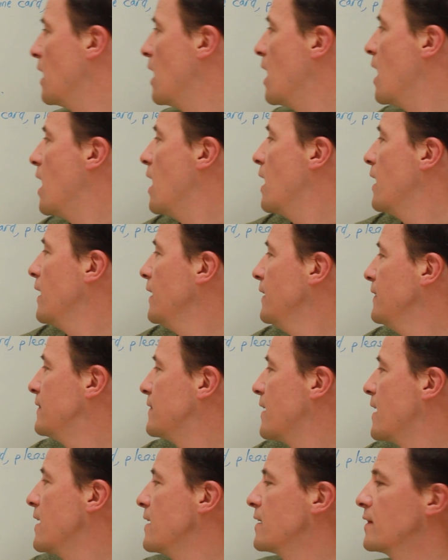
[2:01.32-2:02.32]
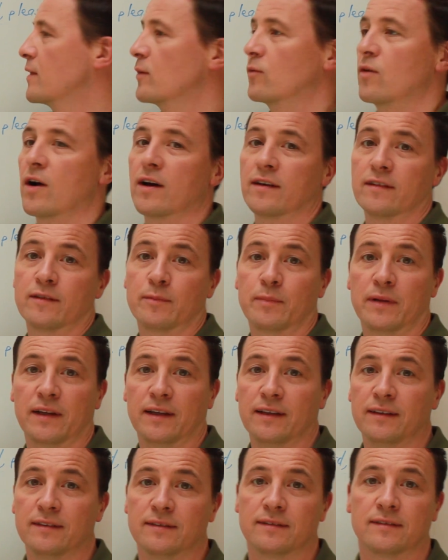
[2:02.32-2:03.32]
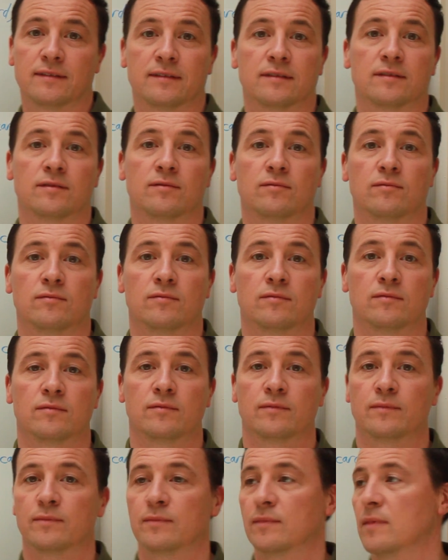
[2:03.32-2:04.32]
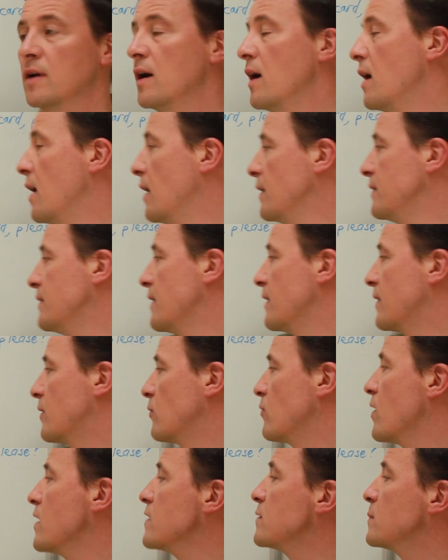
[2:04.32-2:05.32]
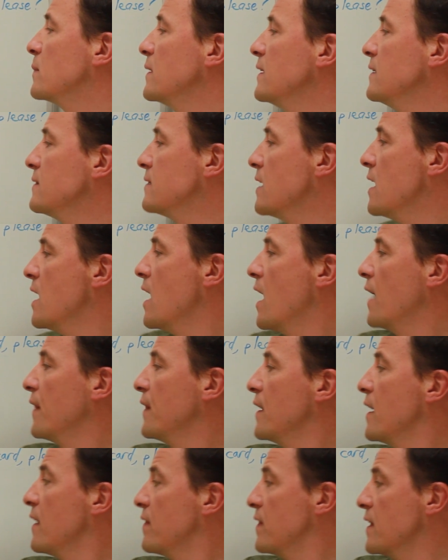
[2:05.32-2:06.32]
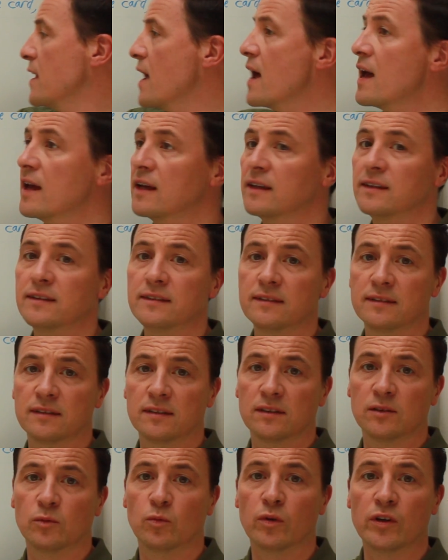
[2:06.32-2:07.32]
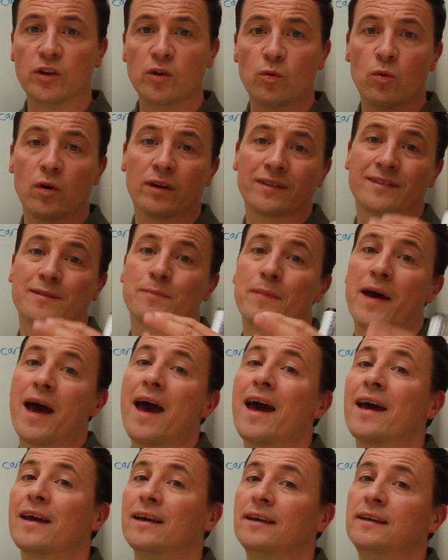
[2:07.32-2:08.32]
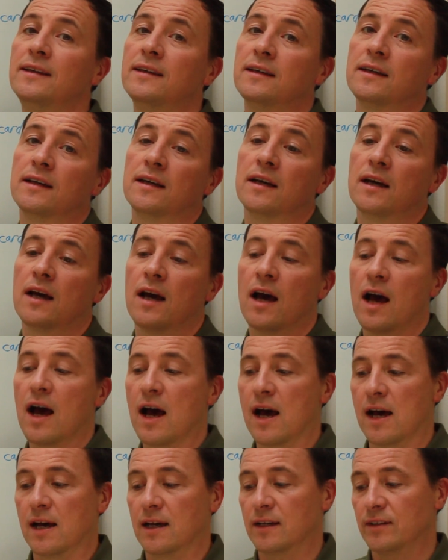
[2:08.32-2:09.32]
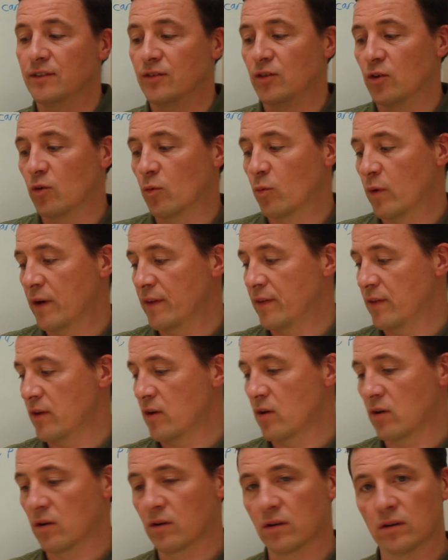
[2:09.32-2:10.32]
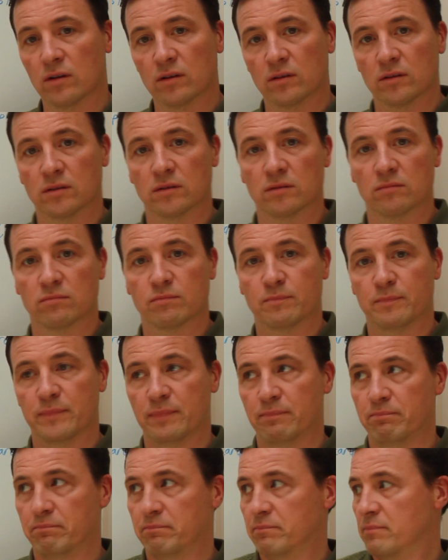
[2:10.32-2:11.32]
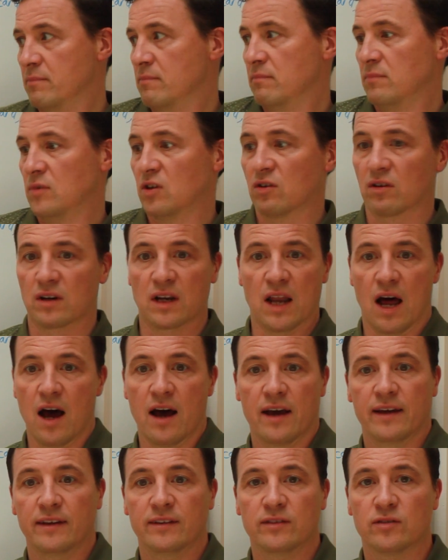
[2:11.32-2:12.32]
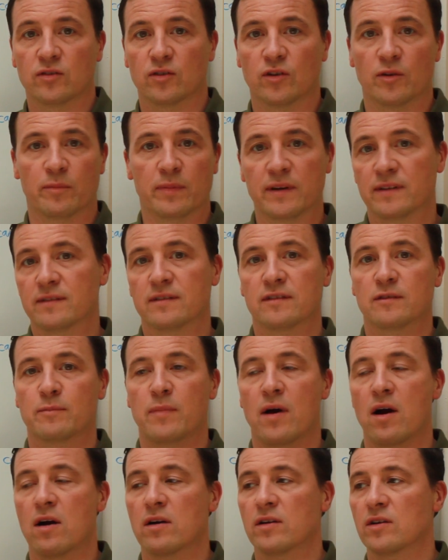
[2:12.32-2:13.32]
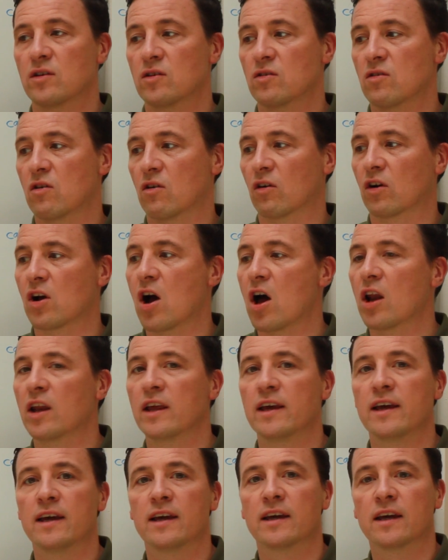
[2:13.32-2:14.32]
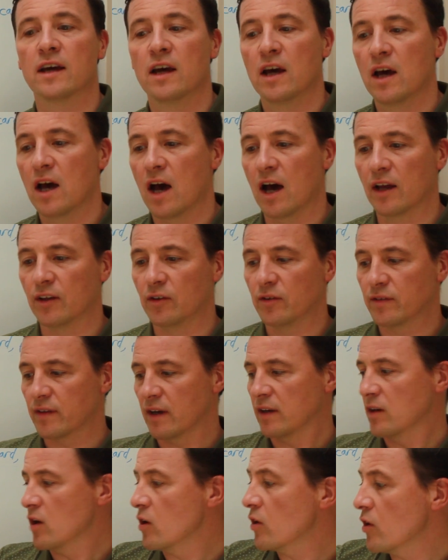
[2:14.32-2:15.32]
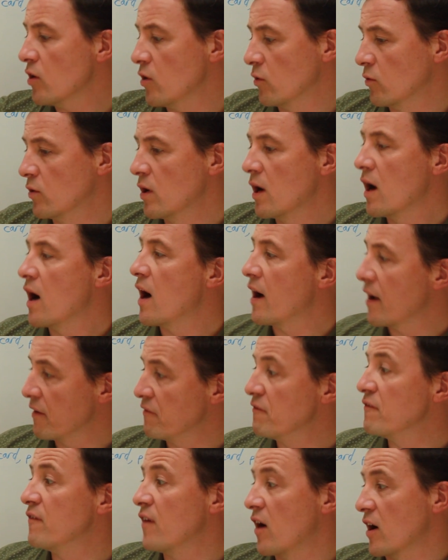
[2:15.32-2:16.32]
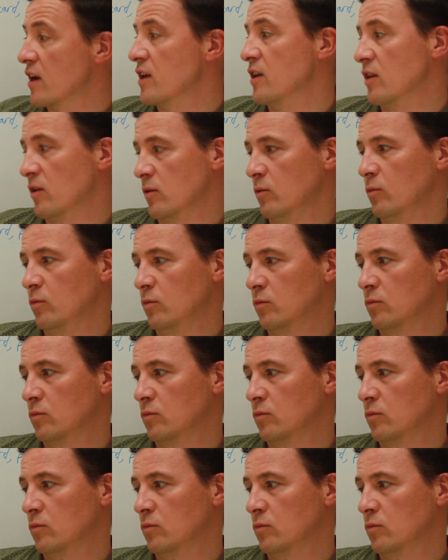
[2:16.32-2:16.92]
I take the rice please. I take the rice please. And then at the end, when you want to pay and you're with your client or your business partner or colleague, and you say, no, I invite you.